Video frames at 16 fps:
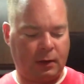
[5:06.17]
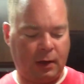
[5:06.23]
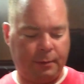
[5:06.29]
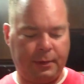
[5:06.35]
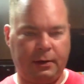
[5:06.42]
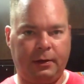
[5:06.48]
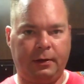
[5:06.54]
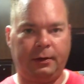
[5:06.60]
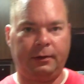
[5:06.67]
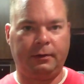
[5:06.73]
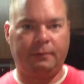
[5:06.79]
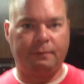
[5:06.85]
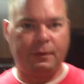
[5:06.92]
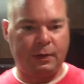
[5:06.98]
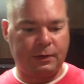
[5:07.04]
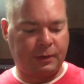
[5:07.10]
coming to
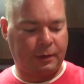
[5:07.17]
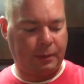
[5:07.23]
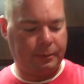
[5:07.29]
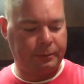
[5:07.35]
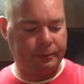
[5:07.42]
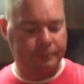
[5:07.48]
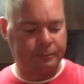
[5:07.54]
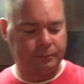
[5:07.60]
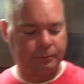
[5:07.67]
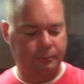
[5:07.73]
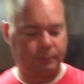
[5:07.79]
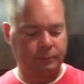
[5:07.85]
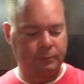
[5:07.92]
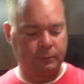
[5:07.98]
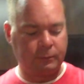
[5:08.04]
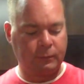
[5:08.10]

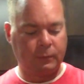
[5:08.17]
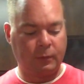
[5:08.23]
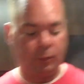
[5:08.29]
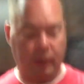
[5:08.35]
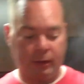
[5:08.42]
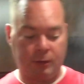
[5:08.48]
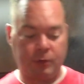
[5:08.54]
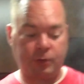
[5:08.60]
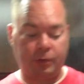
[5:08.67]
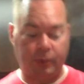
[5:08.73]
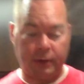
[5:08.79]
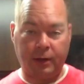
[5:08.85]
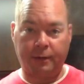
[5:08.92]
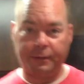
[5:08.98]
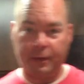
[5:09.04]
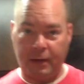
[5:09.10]
visit. Well, sure
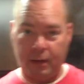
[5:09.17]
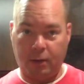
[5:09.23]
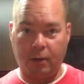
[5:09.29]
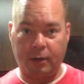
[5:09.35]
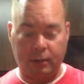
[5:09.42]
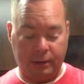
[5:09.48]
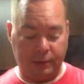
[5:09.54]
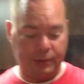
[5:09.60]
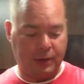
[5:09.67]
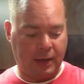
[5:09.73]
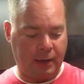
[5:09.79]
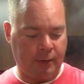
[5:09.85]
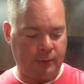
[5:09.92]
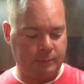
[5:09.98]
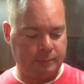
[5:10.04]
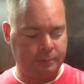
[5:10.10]
enough, they are in
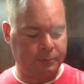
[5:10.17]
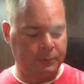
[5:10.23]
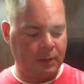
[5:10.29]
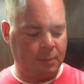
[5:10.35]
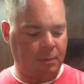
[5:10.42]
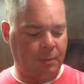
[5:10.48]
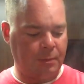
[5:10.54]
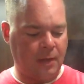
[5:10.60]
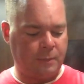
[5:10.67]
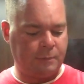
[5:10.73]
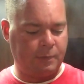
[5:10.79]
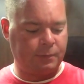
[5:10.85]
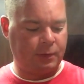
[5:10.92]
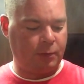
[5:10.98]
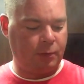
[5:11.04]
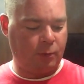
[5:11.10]
town. My mom
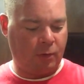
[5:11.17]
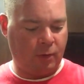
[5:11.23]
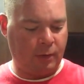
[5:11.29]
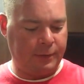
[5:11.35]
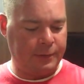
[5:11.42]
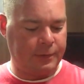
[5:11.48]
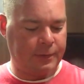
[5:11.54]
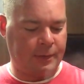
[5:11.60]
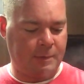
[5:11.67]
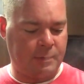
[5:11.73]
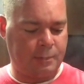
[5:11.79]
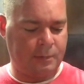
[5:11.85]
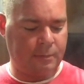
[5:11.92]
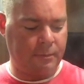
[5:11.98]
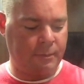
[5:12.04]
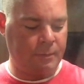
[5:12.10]
lives in New Orleans, and
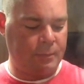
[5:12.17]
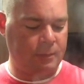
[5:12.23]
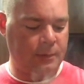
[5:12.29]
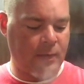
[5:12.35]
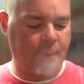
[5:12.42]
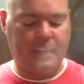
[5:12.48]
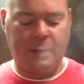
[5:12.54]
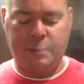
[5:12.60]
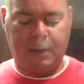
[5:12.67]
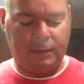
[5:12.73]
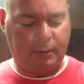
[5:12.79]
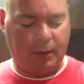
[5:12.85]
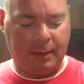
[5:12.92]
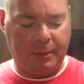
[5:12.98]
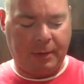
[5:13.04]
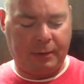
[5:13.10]
my
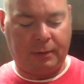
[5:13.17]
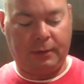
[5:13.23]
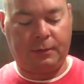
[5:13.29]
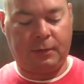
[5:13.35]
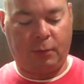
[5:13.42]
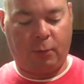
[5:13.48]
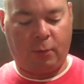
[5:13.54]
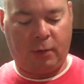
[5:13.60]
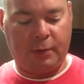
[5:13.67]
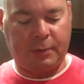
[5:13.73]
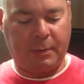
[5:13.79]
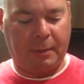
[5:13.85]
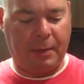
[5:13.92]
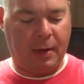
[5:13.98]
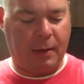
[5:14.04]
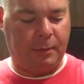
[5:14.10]
grandmother lives in New
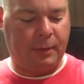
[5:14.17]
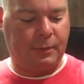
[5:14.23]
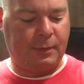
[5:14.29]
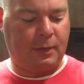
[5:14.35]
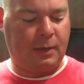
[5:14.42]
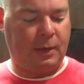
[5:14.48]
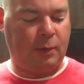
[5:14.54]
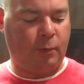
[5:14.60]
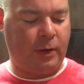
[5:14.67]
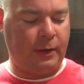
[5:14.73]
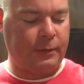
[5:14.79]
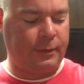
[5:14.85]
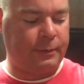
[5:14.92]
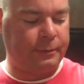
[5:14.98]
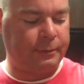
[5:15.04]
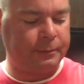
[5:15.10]
Orleans. My mom lives in Key
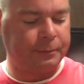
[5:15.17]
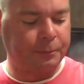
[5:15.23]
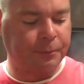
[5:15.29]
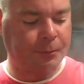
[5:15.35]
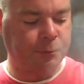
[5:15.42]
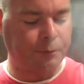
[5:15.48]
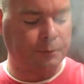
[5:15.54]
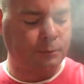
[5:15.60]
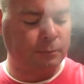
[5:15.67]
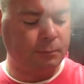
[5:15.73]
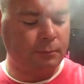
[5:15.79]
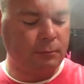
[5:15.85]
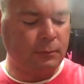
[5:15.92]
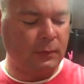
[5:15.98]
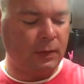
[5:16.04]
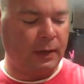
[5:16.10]
West.
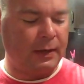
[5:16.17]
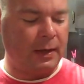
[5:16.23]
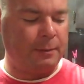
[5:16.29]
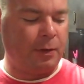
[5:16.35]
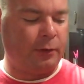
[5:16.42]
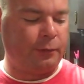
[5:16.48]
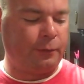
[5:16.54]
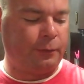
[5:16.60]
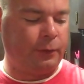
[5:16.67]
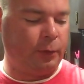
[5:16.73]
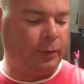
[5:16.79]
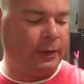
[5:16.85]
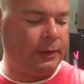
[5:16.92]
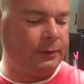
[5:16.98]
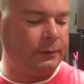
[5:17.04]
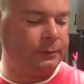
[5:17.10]
And they both
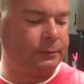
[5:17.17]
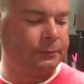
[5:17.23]
flew in